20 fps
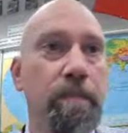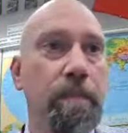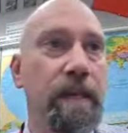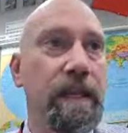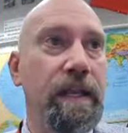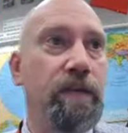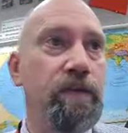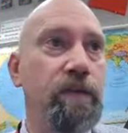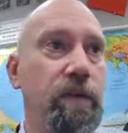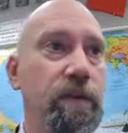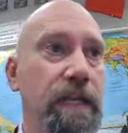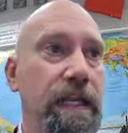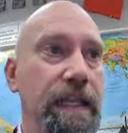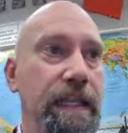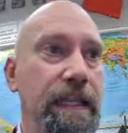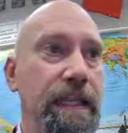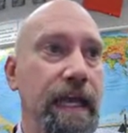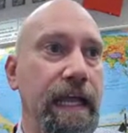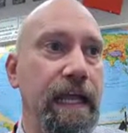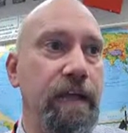But if you
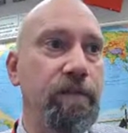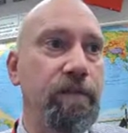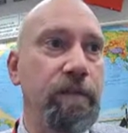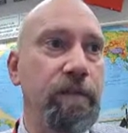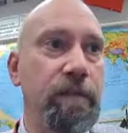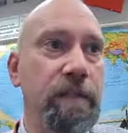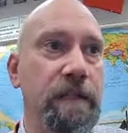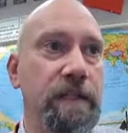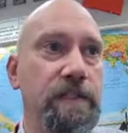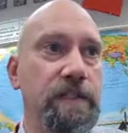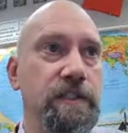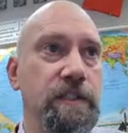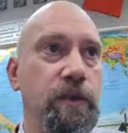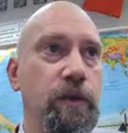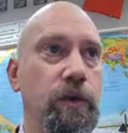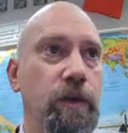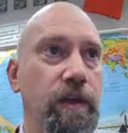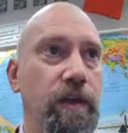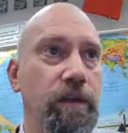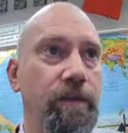need that information,
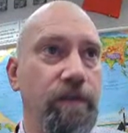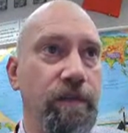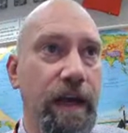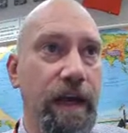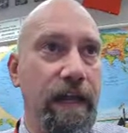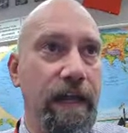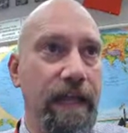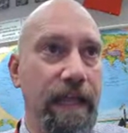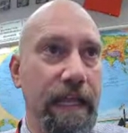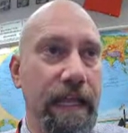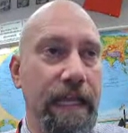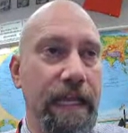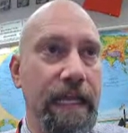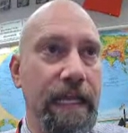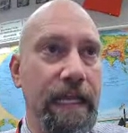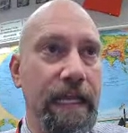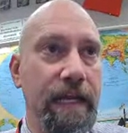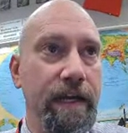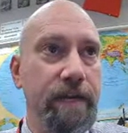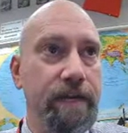you can find that
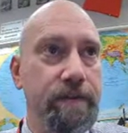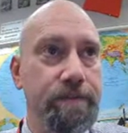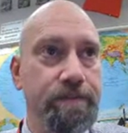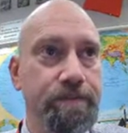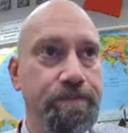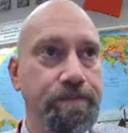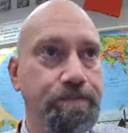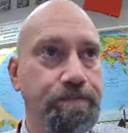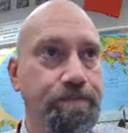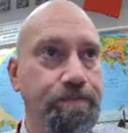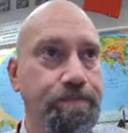here.